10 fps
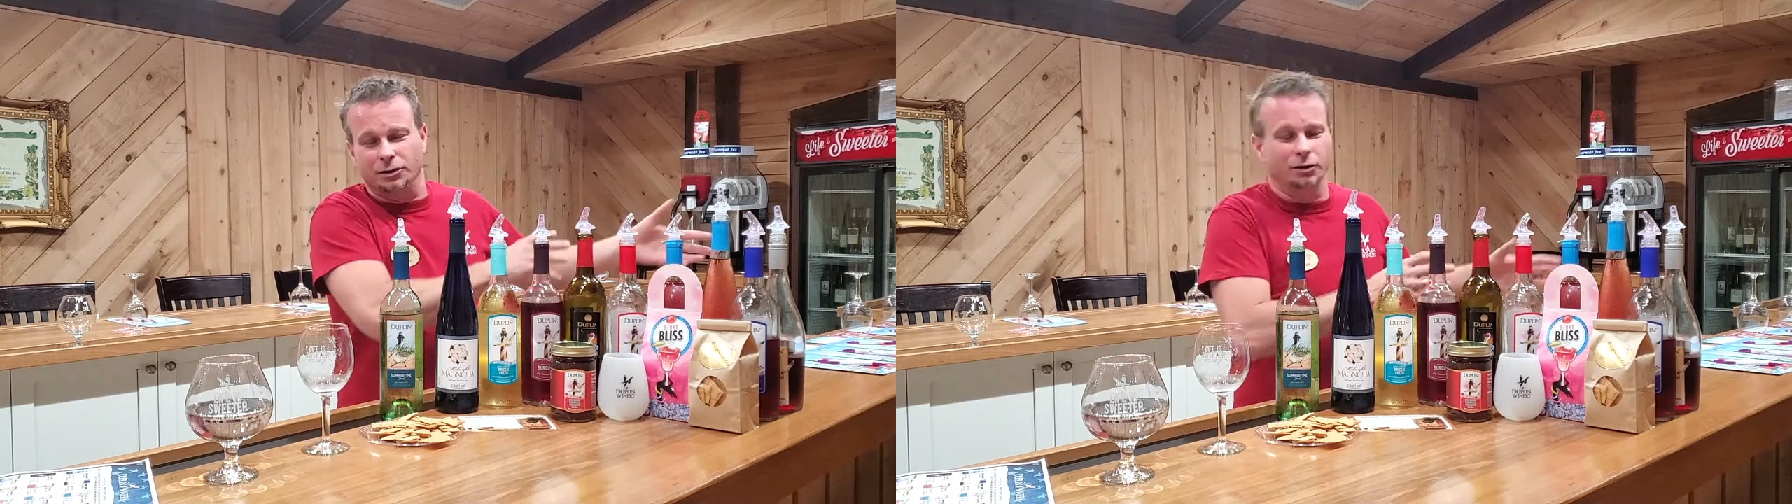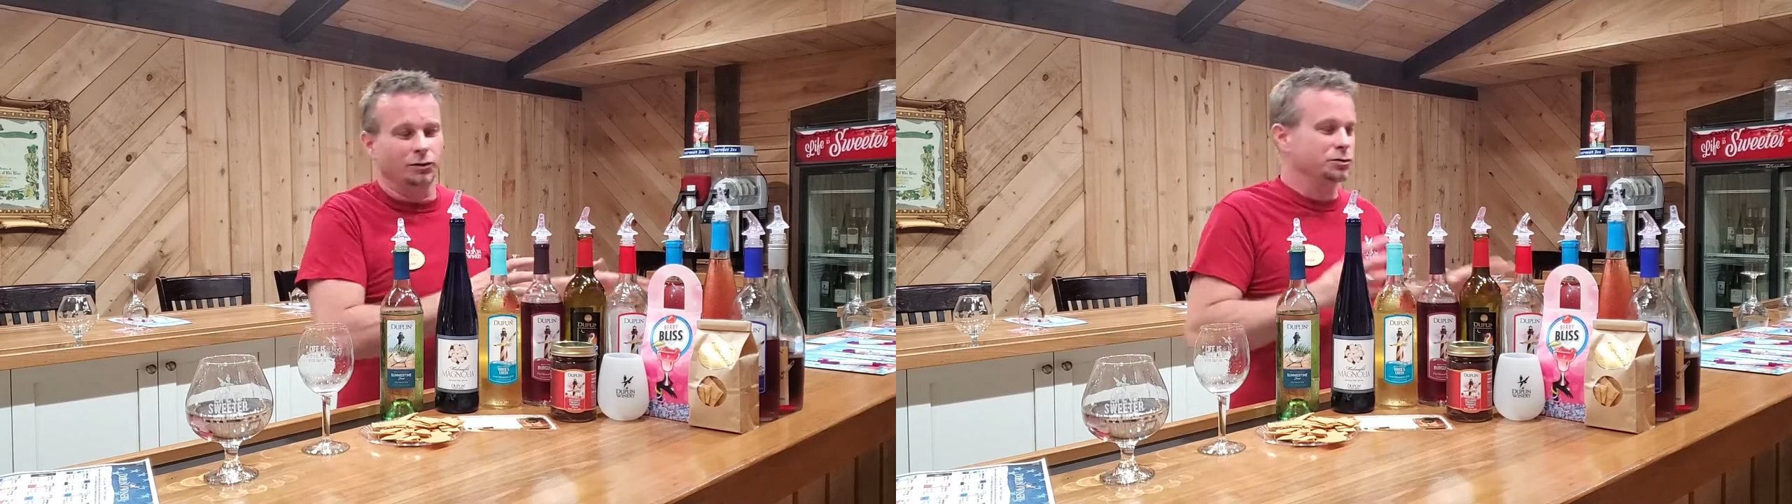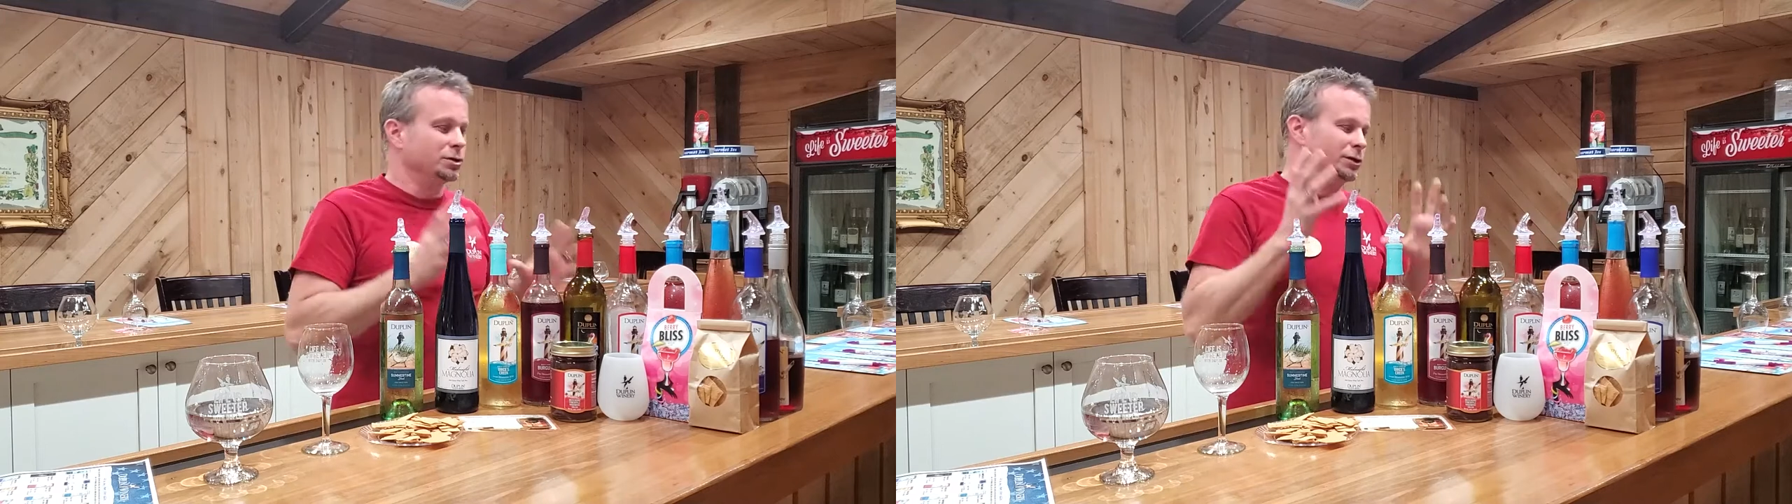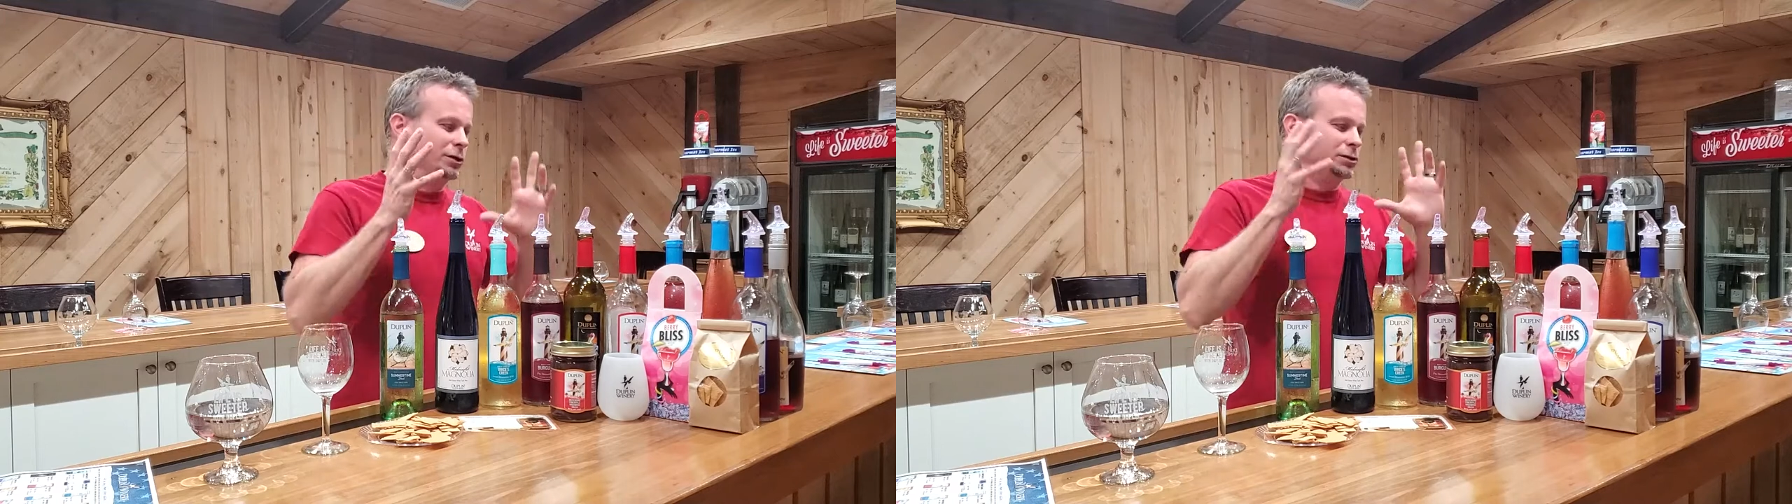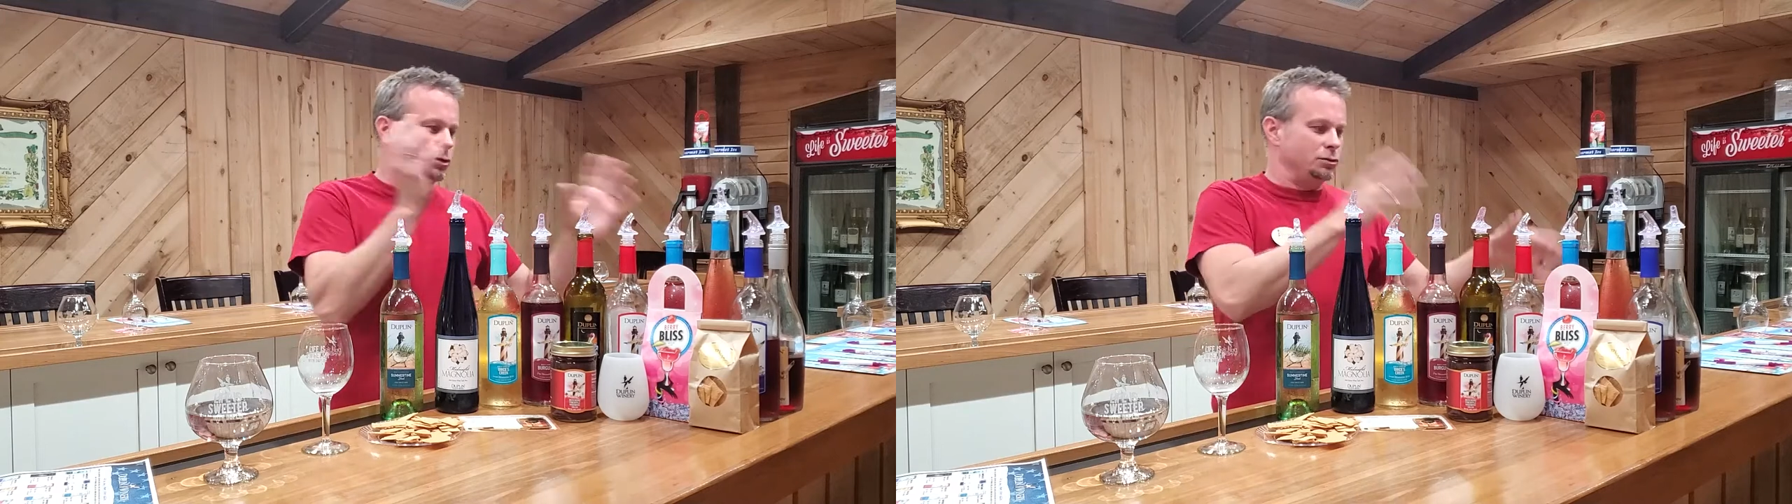those
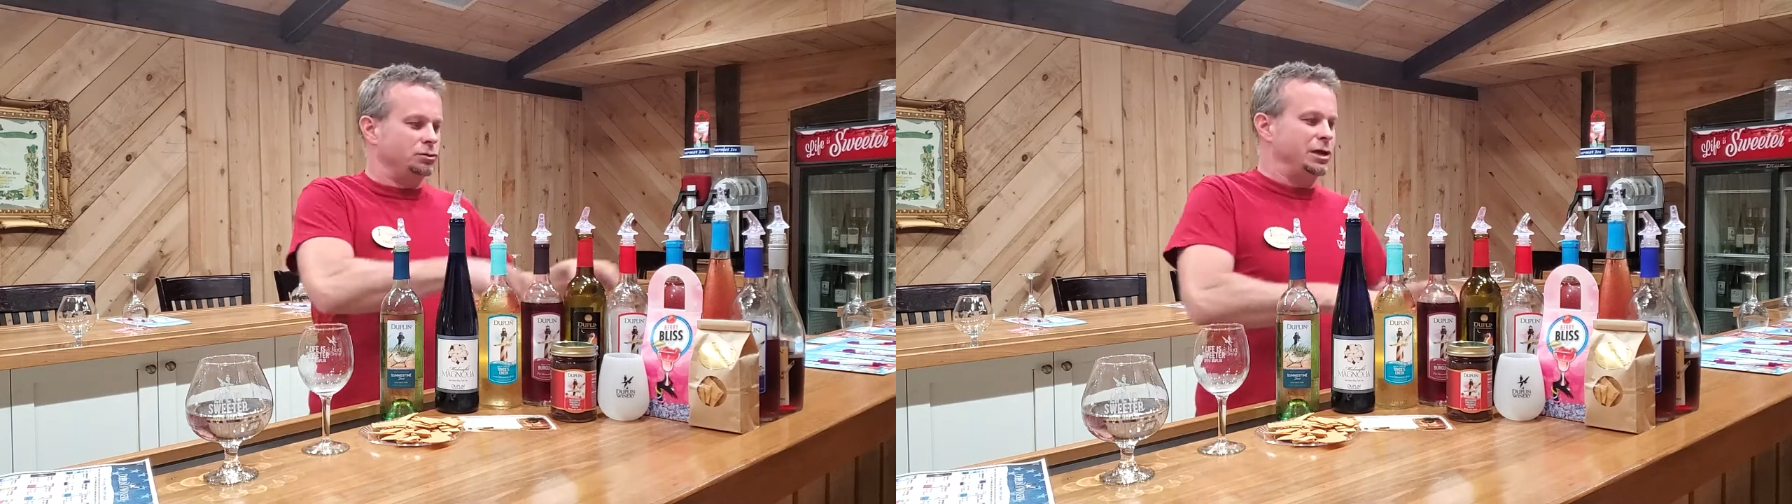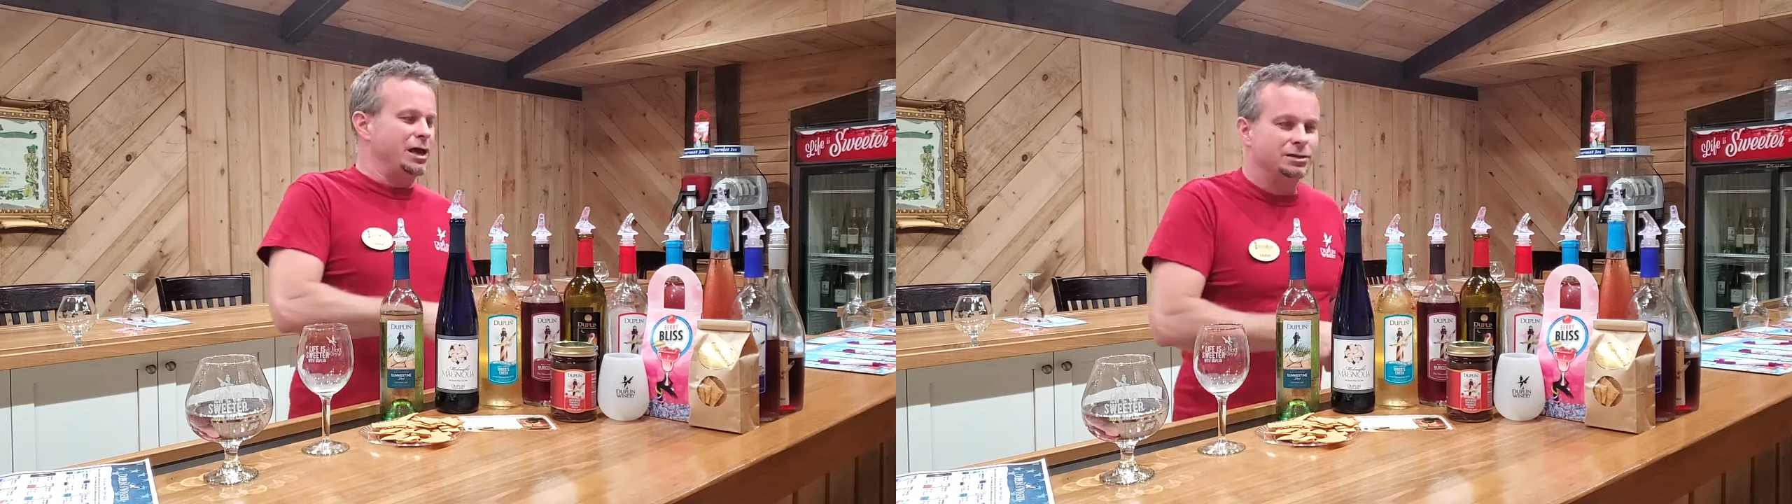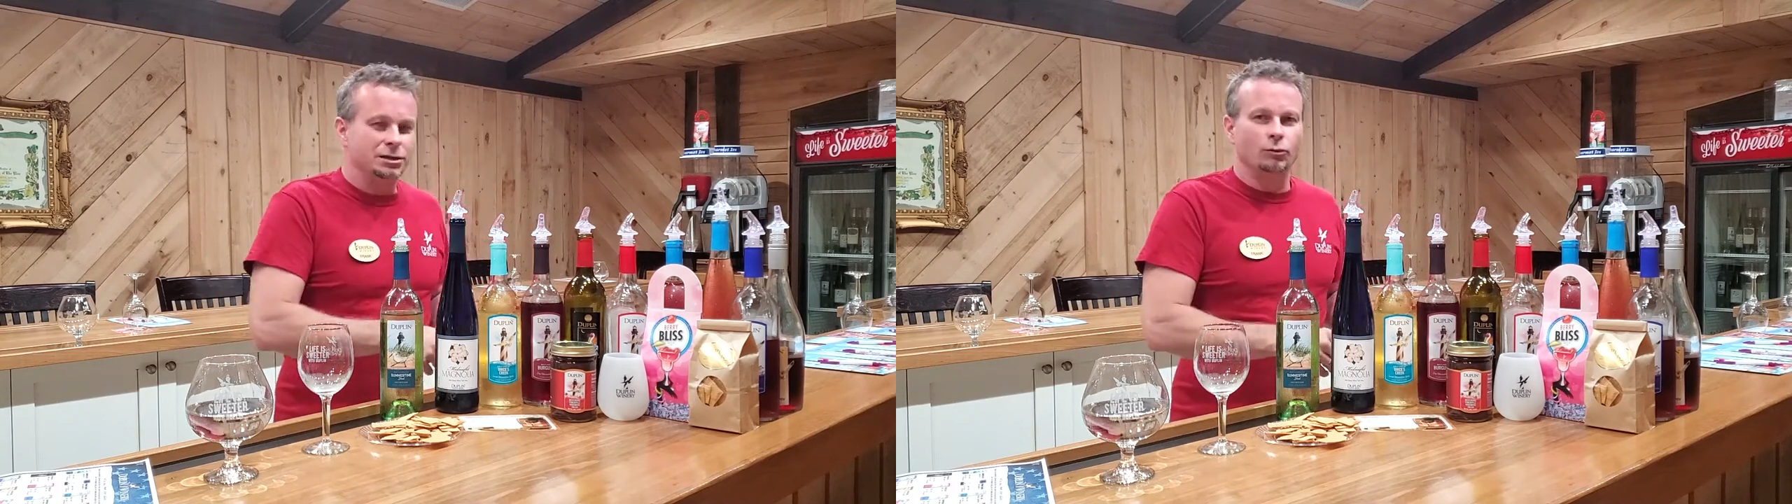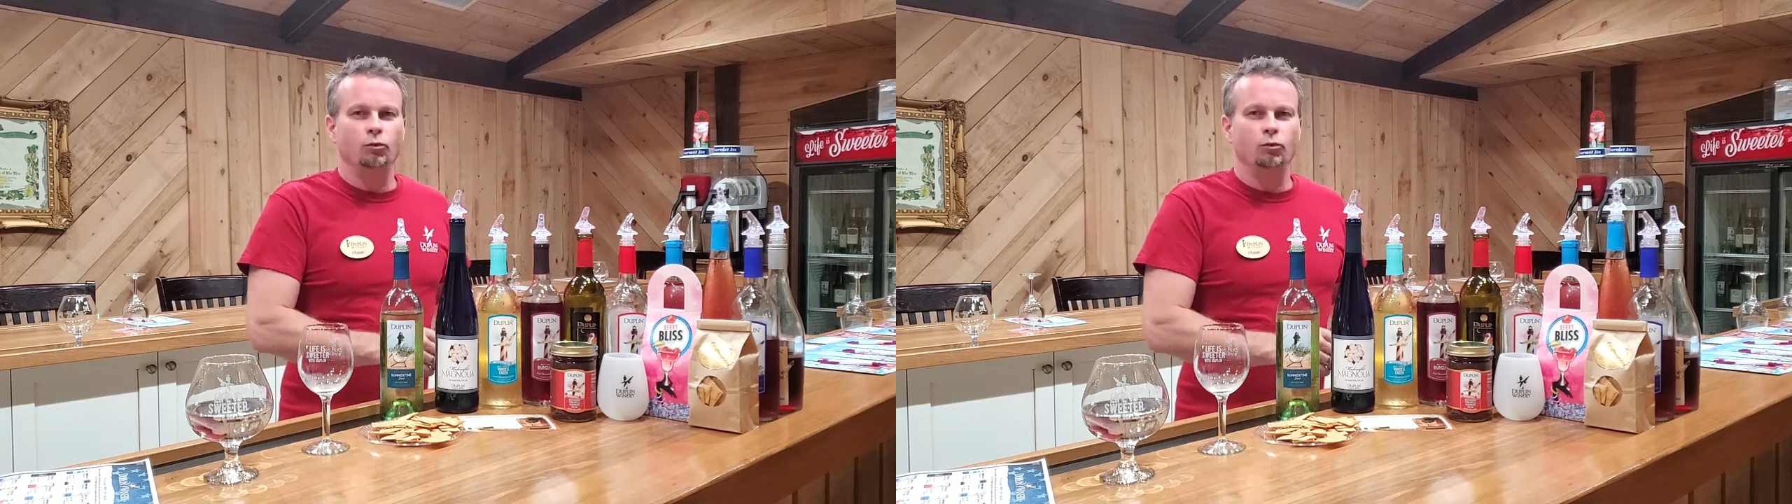days in the